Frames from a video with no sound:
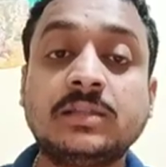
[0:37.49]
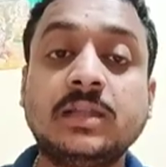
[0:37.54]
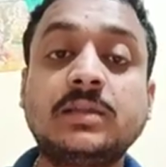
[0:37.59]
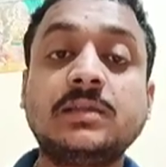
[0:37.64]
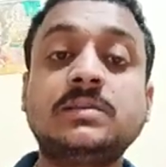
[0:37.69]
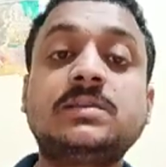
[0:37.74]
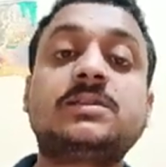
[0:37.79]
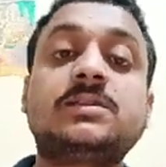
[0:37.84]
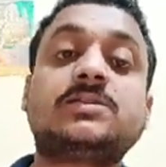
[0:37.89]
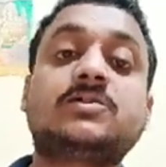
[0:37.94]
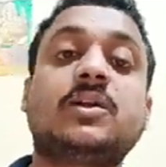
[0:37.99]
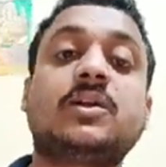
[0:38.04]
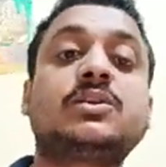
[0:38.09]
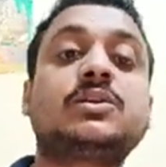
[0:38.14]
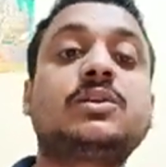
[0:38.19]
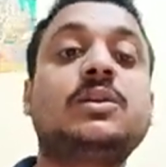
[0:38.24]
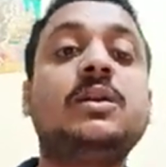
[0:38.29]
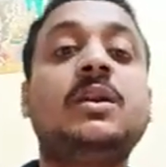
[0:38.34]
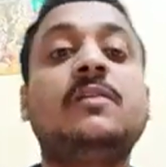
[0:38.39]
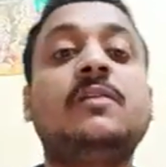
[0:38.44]
that is a
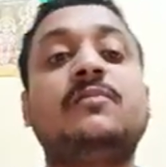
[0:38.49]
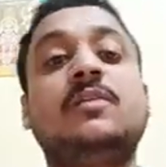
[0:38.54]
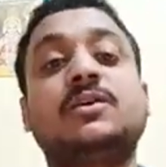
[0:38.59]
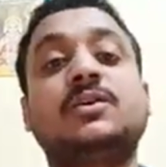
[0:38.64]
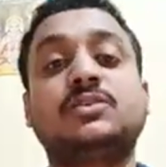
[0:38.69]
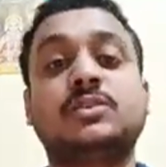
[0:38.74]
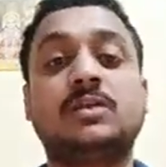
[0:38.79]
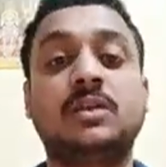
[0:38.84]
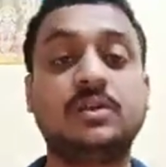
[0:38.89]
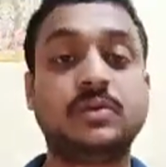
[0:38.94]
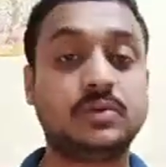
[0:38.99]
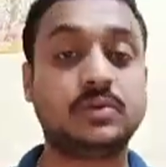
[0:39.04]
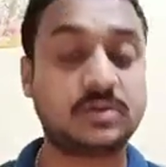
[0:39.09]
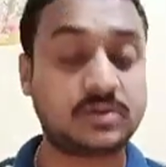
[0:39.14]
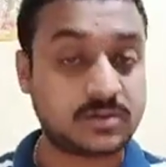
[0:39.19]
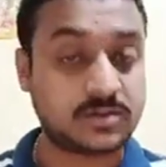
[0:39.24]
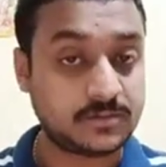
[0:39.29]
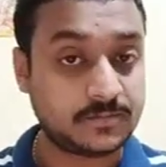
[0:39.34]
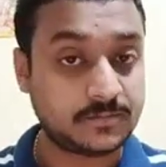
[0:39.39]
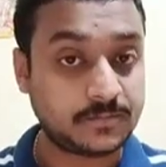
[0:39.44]
structural and functional
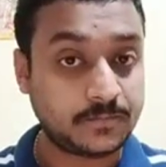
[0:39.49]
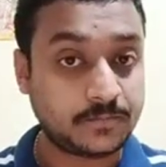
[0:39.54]
unit.